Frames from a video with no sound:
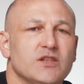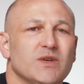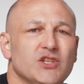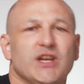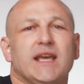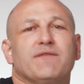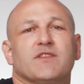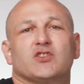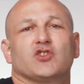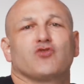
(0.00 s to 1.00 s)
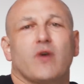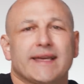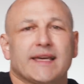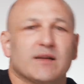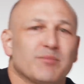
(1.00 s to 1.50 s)
To achieve the
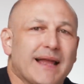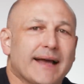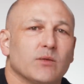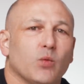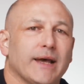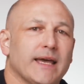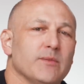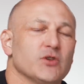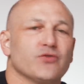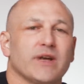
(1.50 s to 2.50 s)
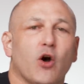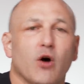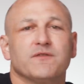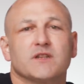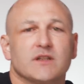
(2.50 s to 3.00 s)
striking black and white imagery
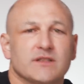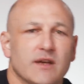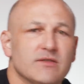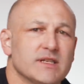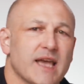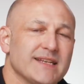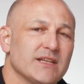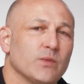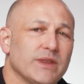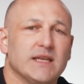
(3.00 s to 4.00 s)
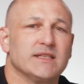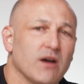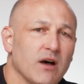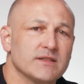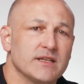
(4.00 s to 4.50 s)
often associated with these
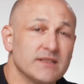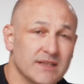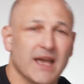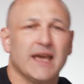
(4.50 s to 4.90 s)
artists